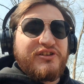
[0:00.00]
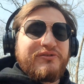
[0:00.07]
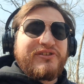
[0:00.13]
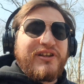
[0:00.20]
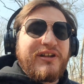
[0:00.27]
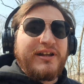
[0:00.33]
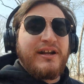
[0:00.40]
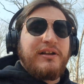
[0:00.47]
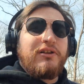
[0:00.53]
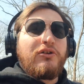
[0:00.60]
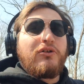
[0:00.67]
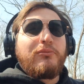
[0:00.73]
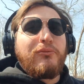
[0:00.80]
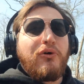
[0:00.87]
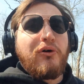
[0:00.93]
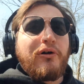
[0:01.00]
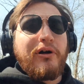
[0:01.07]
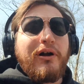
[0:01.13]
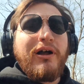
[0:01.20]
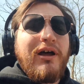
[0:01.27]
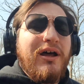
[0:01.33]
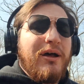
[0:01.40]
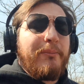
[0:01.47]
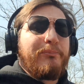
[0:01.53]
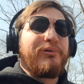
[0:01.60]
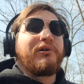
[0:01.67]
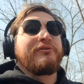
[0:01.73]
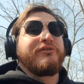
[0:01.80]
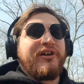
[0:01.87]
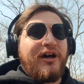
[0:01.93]
it's gonna get a little more
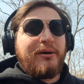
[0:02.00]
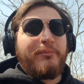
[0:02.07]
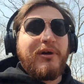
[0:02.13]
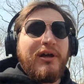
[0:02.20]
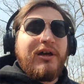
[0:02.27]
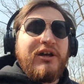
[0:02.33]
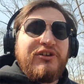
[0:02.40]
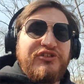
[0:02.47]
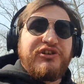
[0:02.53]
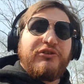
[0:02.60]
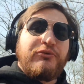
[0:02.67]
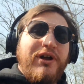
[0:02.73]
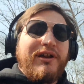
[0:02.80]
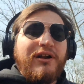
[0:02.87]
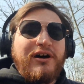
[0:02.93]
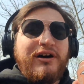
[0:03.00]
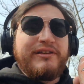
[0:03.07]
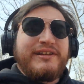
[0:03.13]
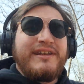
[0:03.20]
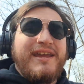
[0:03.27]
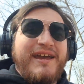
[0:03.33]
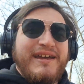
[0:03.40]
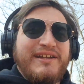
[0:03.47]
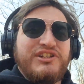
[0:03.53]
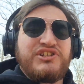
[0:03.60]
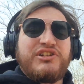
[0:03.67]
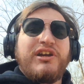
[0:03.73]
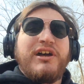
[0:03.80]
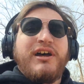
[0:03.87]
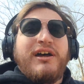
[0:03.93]
built up. So you're right on the
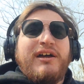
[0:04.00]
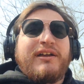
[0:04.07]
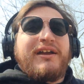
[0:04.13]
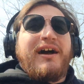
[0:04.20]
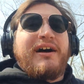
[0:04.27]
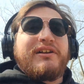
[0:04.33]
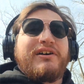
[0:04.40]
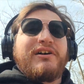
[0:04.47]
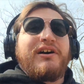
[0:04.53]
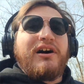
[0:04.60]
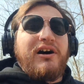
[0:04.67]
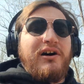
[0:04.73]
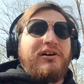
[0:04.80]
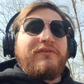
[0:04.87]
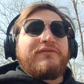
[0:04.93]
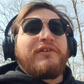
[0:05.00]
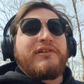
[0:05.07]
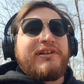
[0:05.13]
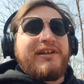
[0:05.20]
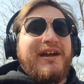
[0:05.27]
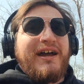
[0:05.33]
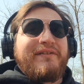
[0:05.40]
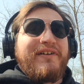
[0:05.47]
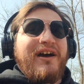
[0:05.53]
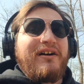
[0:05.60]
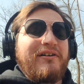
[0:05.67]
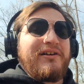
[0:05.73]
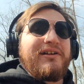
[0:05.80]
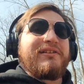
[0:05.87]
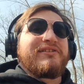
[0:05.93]
edge of the Lehigh
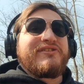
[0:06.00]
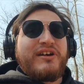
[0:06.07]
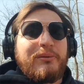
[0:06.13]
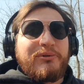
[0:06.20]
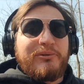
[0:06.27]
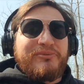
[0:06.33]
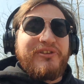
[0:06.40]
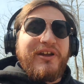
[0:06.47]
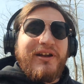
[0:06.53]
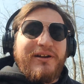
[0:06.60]
Valley in the suburbs there.